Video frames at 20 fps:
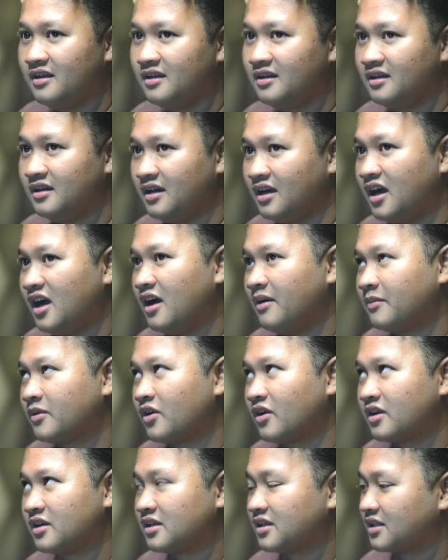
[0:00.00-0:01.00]

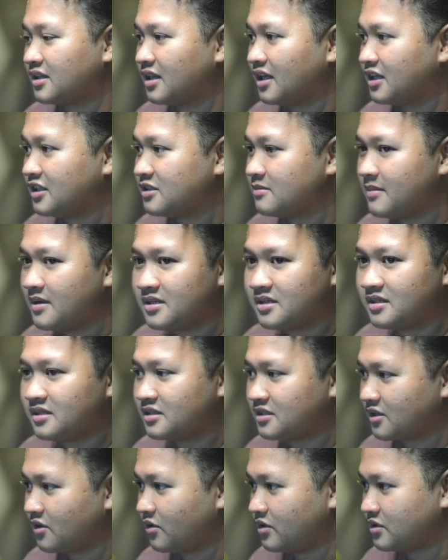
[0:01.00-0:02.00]
Let's imagine
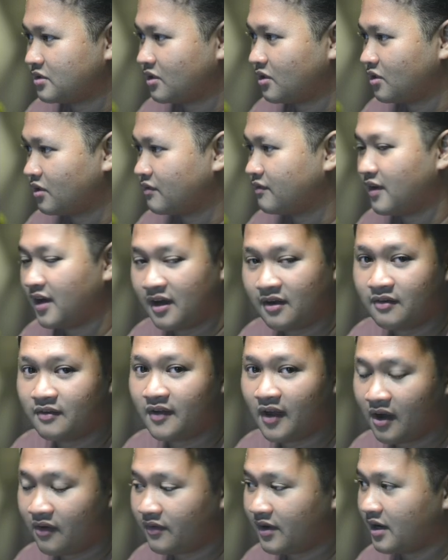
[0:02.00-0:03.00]
it's going to look
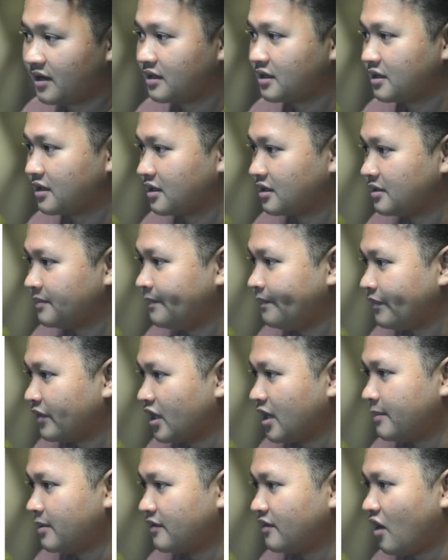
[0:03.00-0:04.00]
very good.
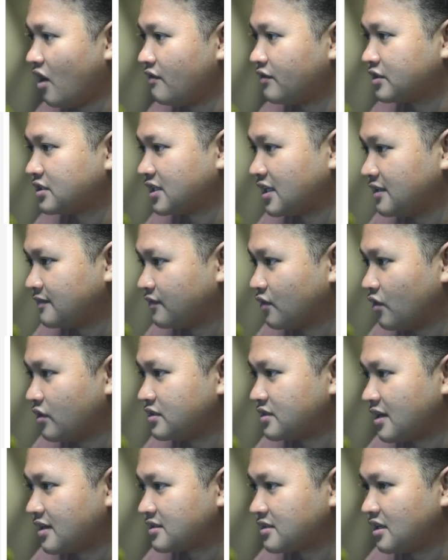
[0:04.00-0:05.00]
Improve hover state for
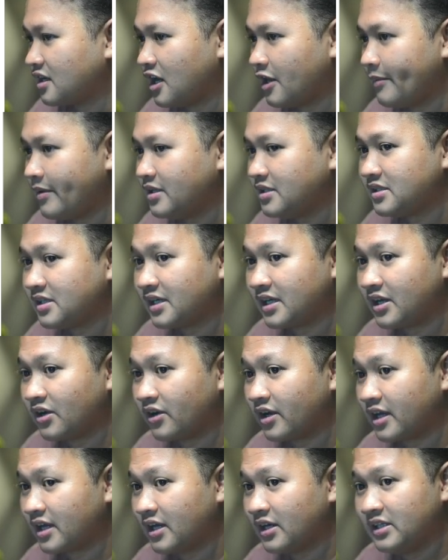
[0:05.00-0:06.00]
interaction elements. They
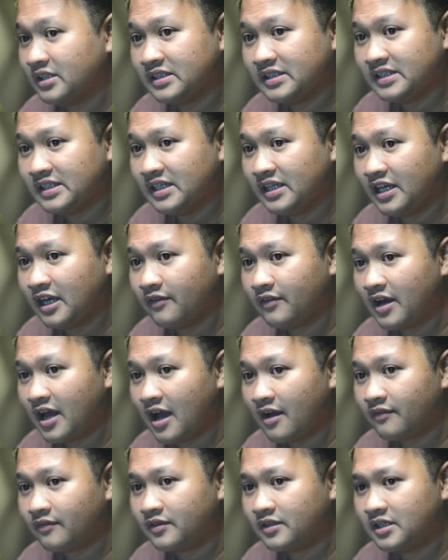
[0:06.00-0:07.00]
can even
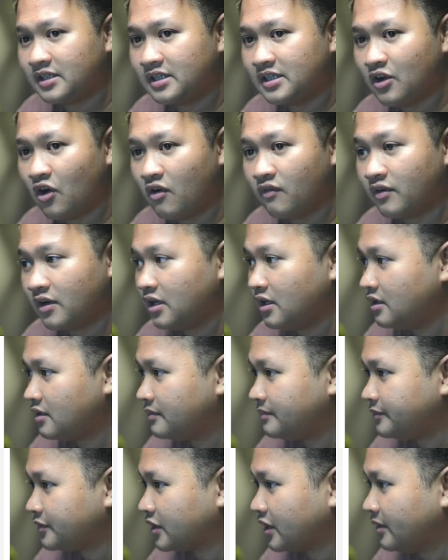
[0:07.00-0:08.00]
have the hover.
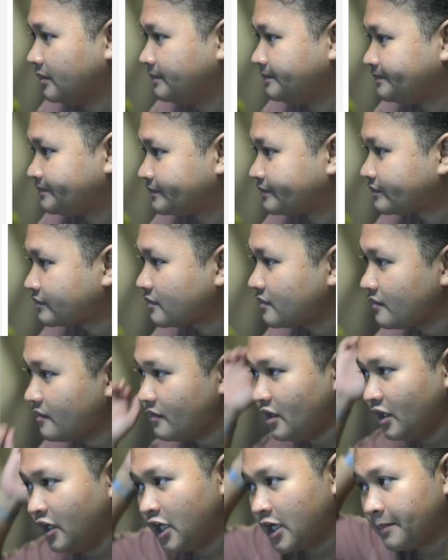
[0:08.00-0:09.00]
Okay.
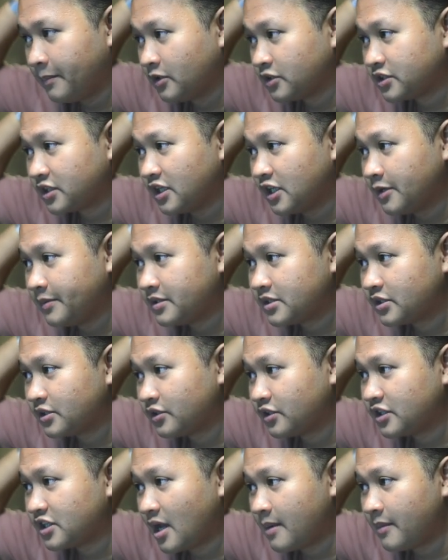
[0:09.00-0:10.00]
Better built-in animation to
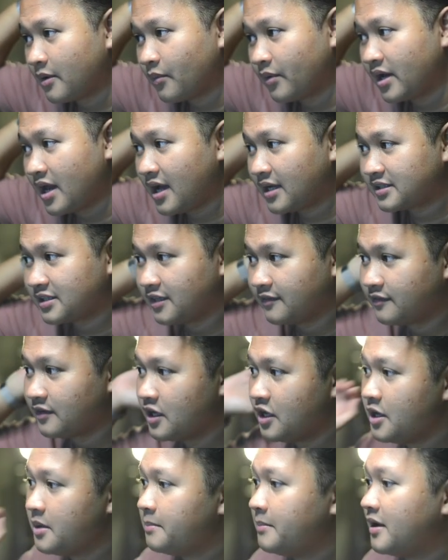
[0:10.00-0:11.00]
timer when active.
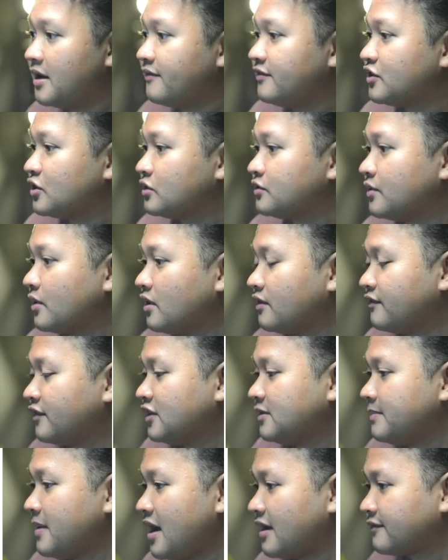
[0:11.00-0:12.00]
Better visual
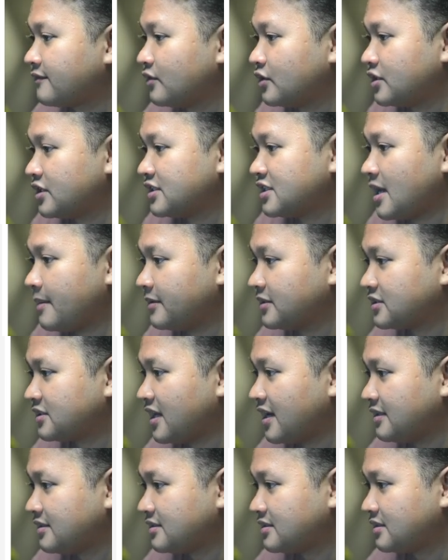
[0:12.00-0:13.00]
feedback for disabled
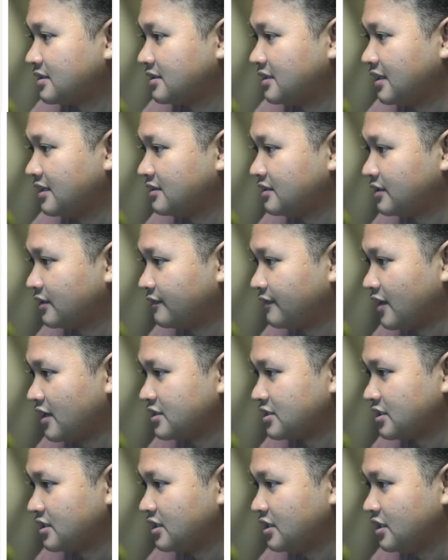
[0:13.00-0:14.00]
states. The
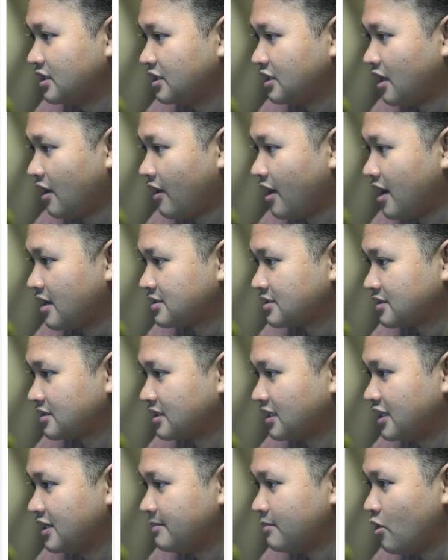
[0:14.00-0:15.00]
interface now has
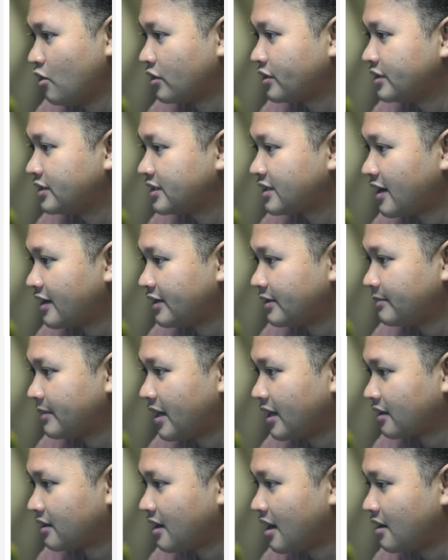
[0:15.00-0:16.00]
clean, modern gradient
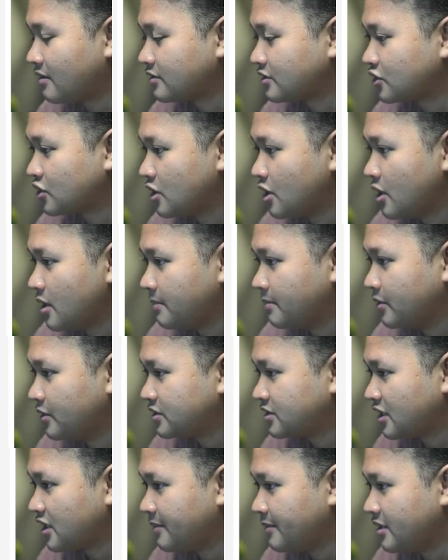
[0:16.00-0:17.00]
backgrounds,
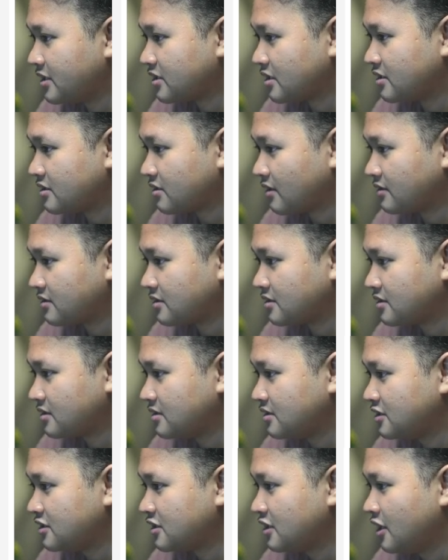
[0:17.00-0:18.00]
smooth animation and
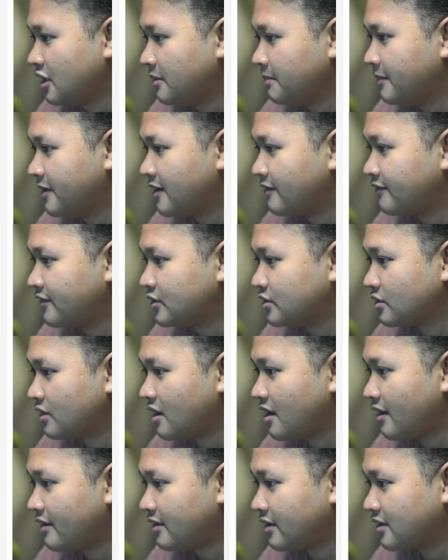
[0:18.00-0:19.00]
transitions, better visual
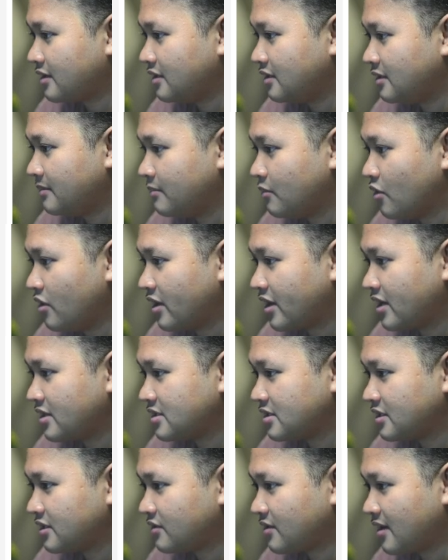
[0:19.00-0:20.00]
hierarchy, more
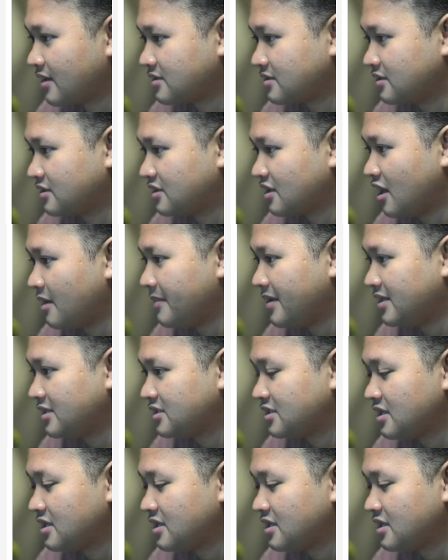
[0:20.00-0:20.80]
engaging interactions elements,